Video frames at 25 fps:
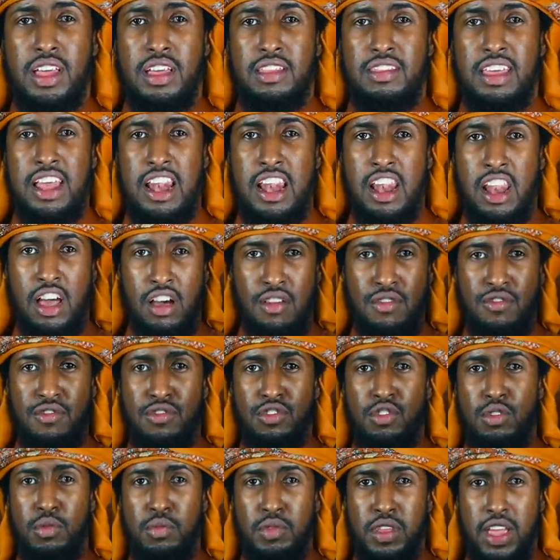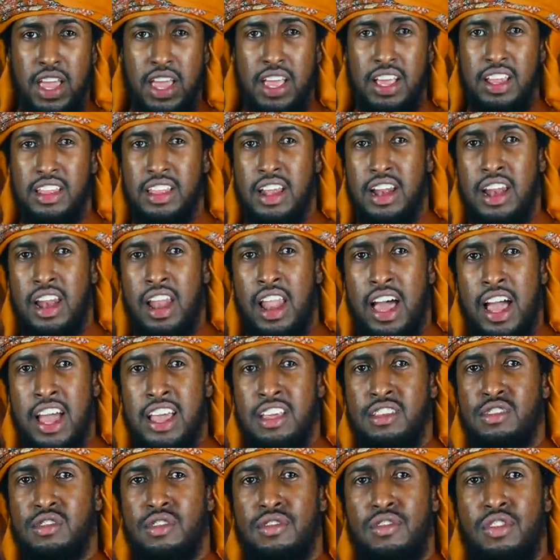They love to take the
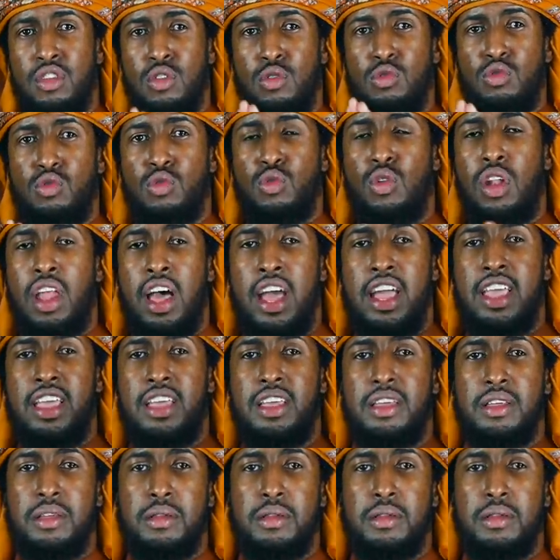lies of those who lie